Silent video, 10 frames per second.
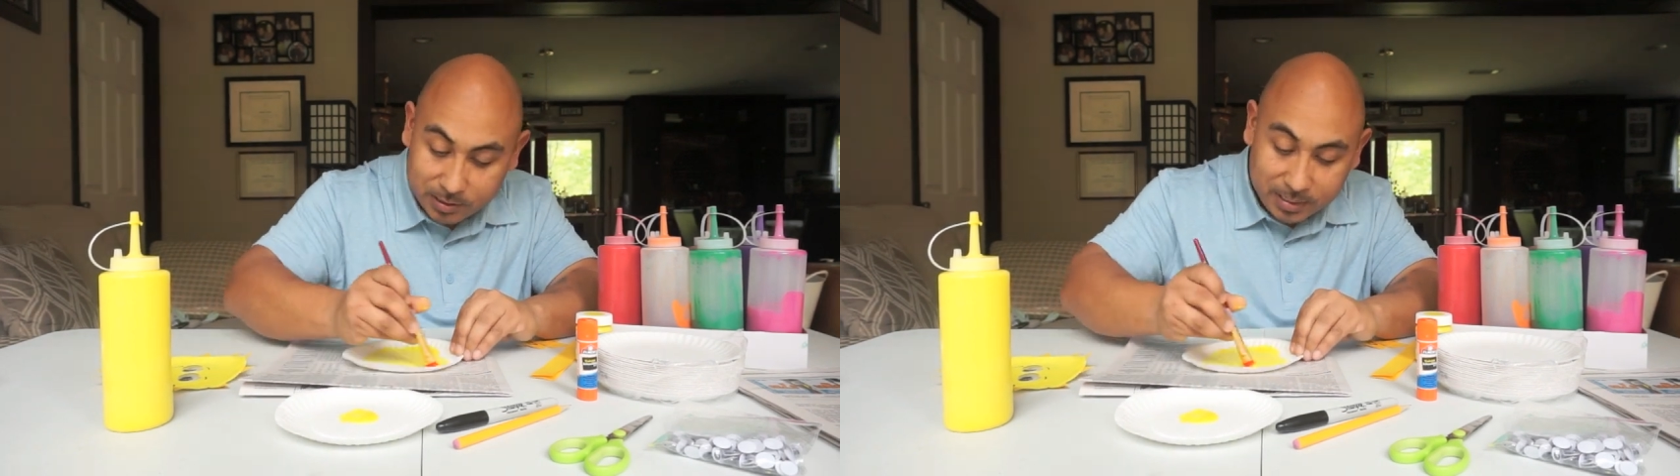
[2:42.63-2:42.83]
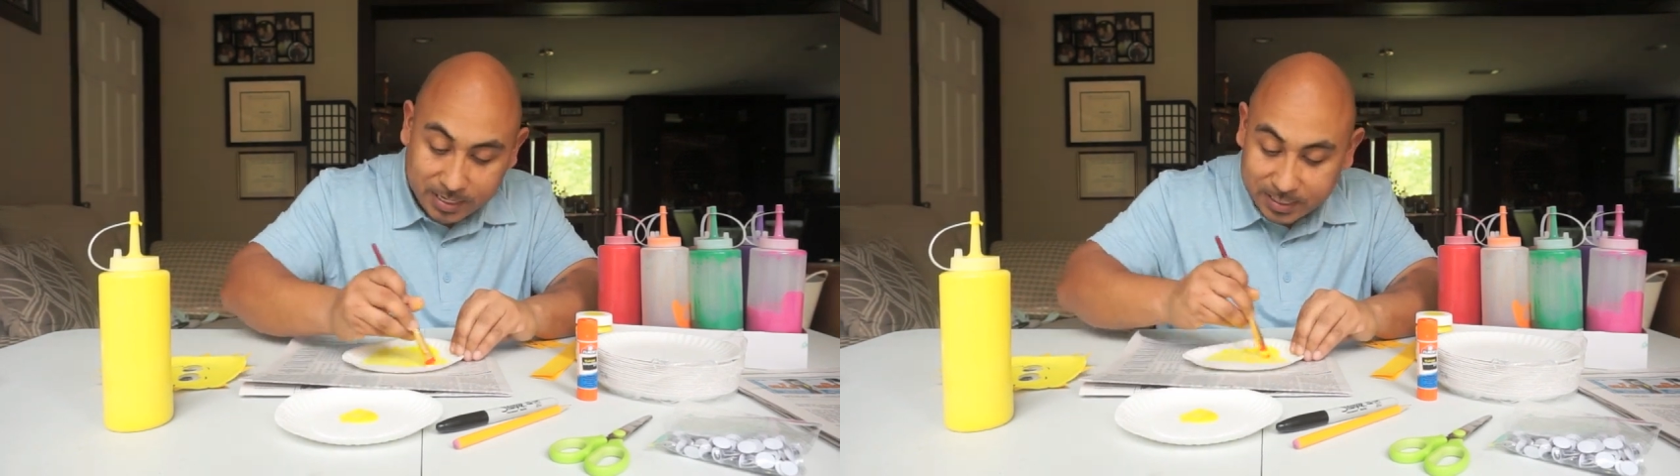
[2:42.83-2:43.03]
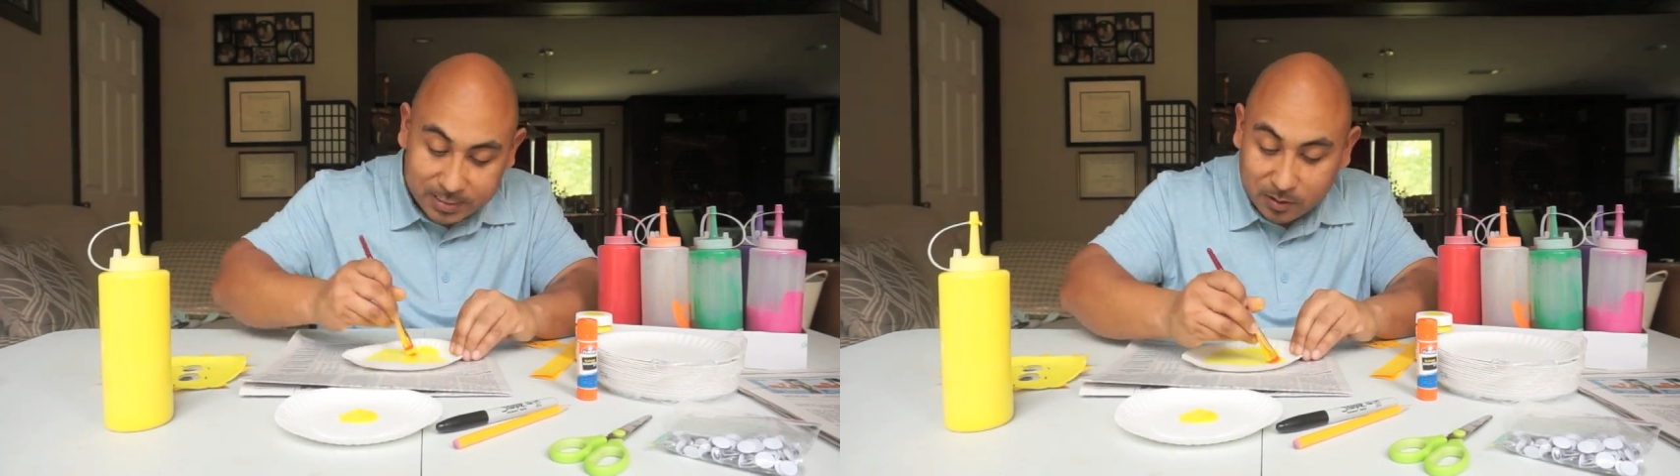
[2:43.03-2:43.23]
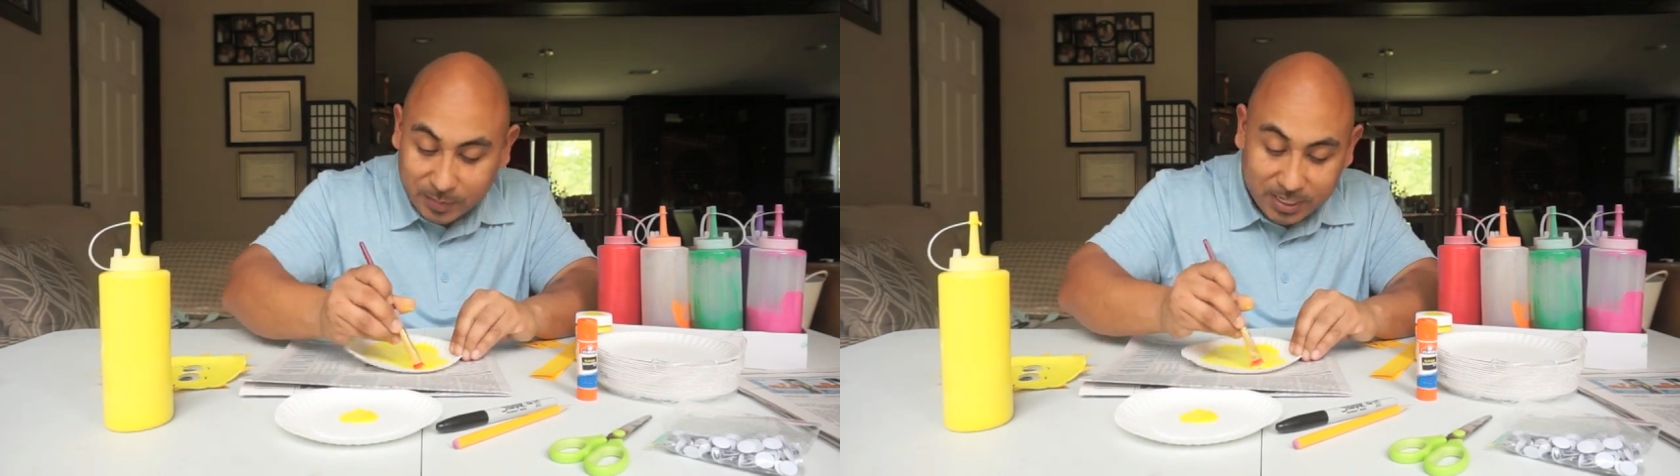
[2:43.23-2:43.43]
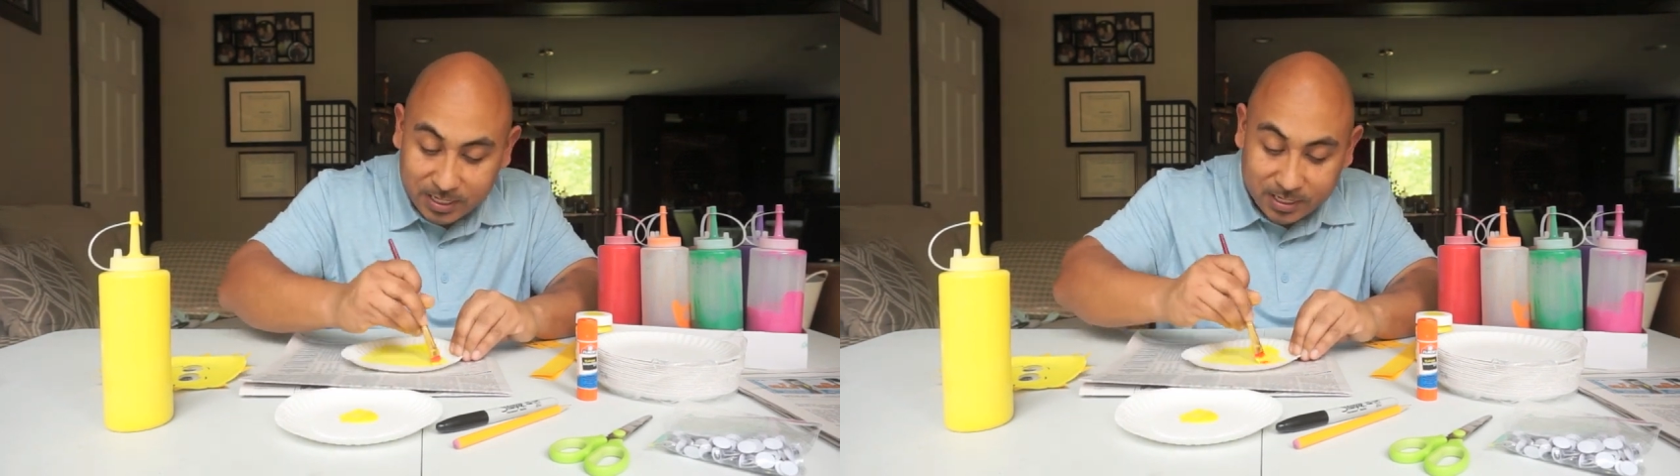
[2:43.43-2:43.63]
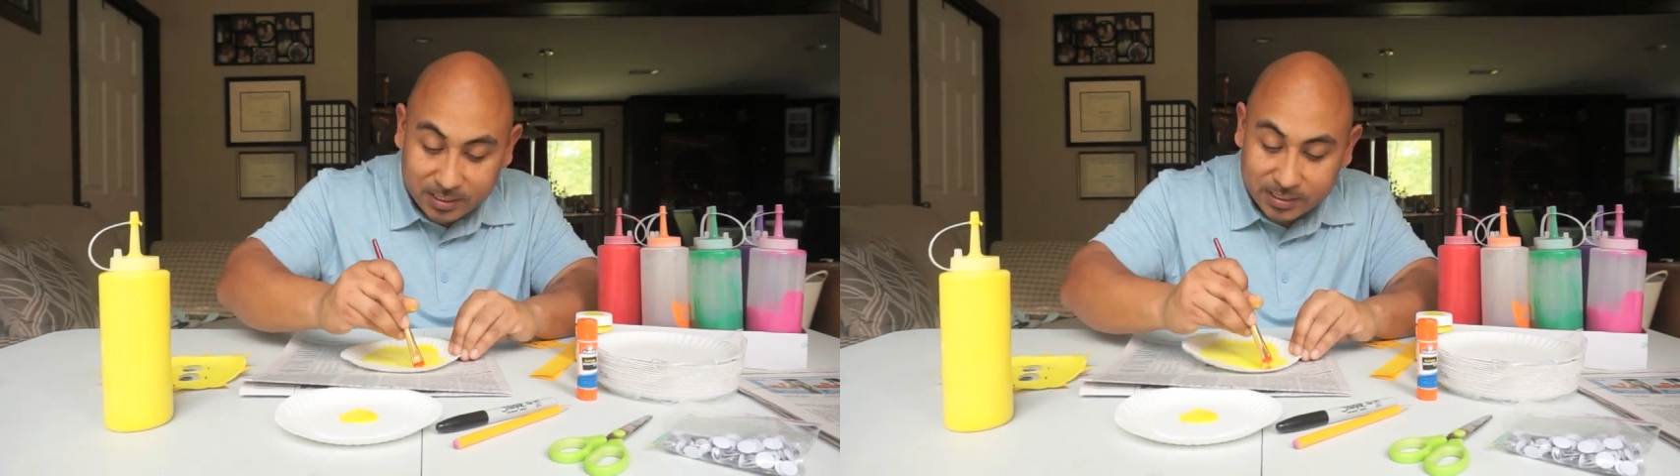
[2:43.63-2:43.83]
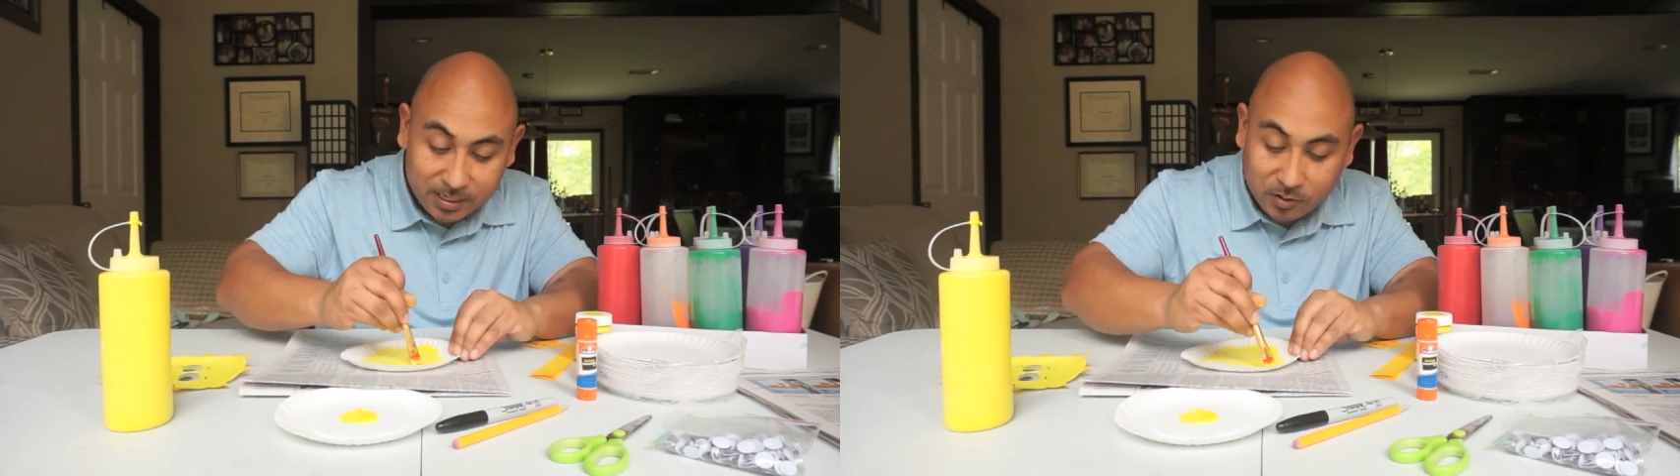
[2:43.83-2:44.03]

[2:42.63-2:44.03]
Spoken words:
Like I tell my kids at